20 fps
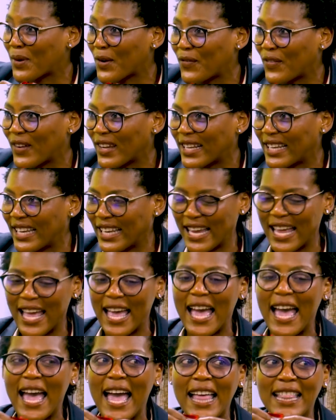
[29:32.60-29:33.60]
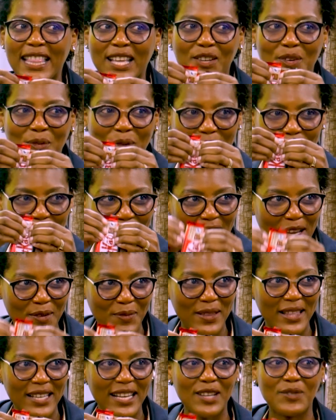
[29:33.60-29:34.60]
perfectly. And then you would do that
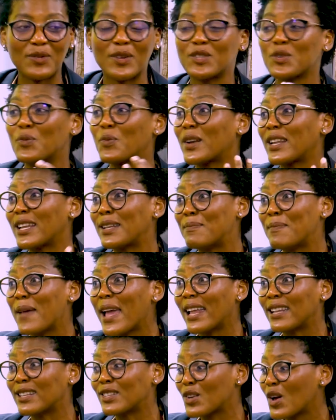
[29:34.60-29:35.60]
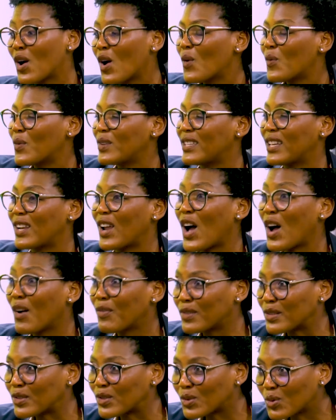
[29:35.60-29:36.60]
with the next one. So what it meant was that
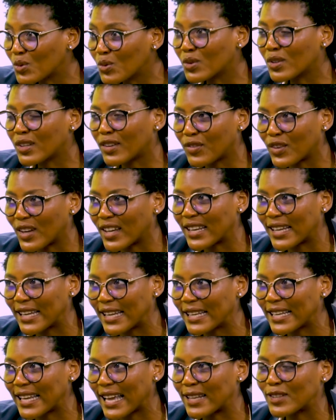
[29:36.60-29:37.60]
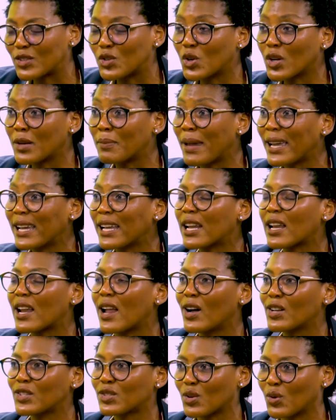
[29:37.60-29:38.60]
after school, if you had a Kit Kat, you could make it
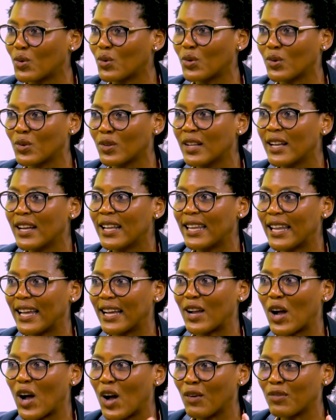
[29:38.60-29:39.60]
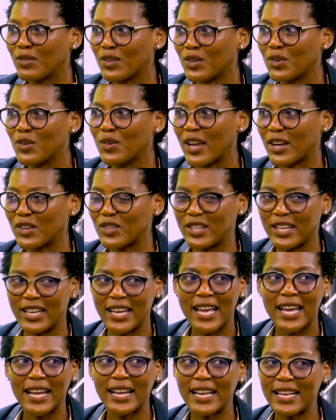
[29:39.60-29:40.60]
last the whole like afternoon actually,
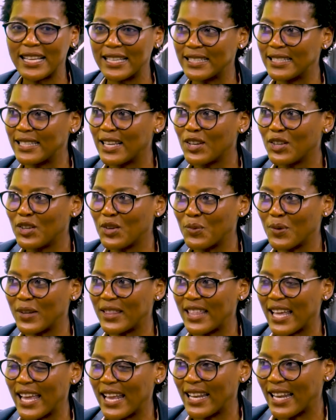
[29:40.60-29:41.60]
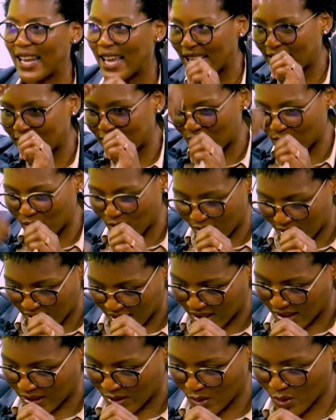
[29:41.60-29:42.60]
because you would then
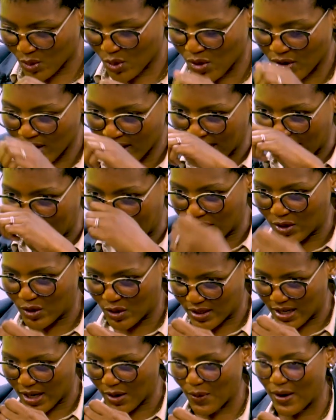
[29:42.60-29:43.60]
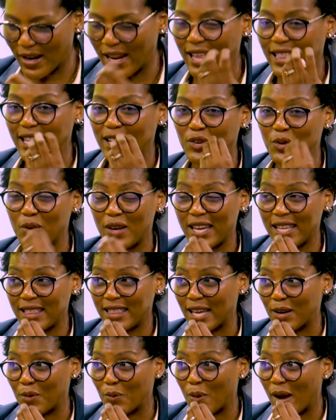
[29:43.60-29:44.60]
score it, and then you take one, and then you eat
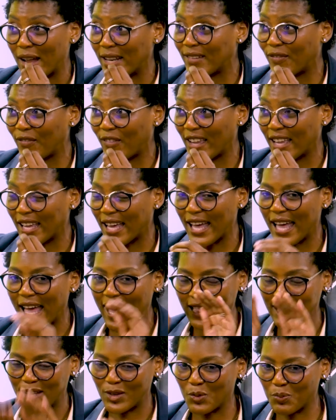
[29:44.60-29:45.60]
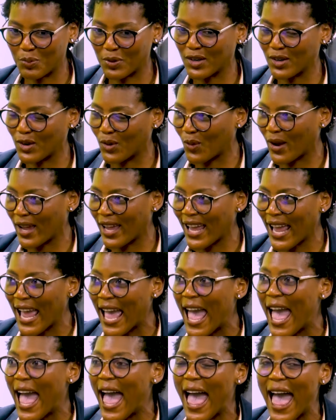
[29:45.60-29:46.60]
that one finger, and then you put it away,
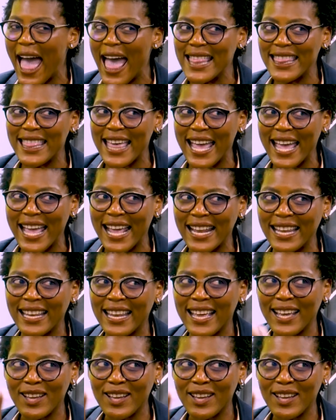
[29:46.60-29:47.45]
and then